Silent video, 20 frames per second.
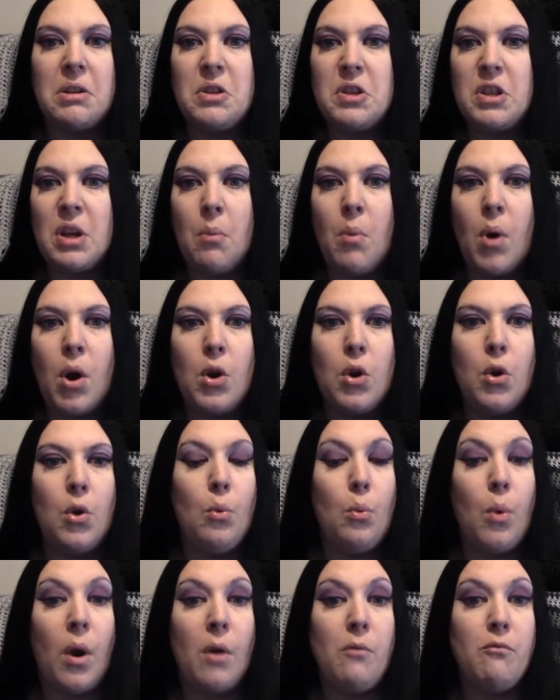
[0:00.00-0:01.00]
someone who
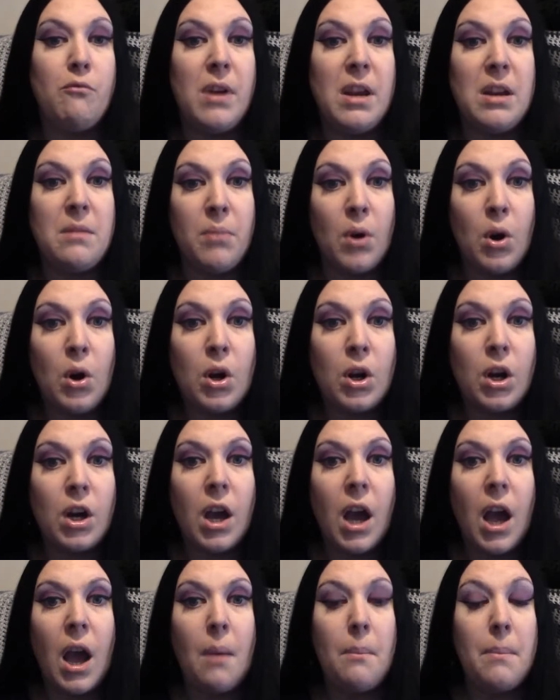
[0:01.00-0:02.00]
won't read a book
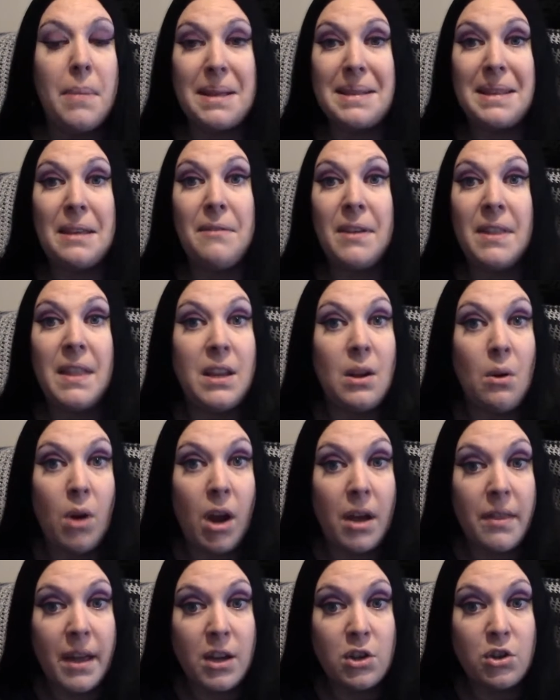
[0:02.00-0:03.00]
because they think they don't
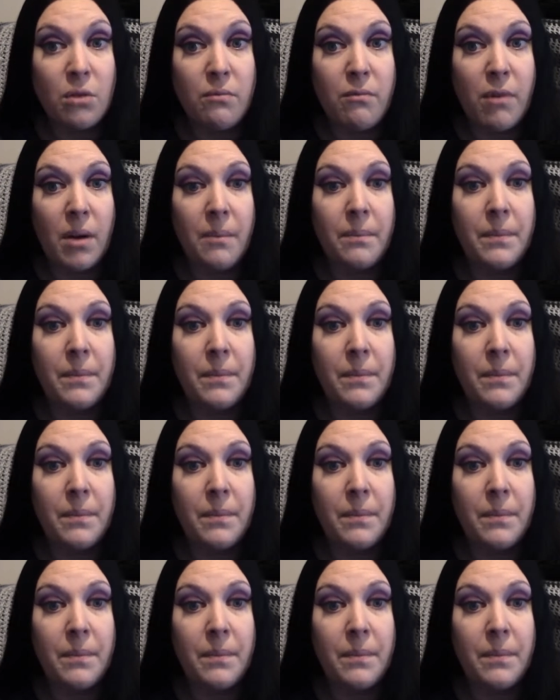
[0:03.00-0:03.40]
like that genre.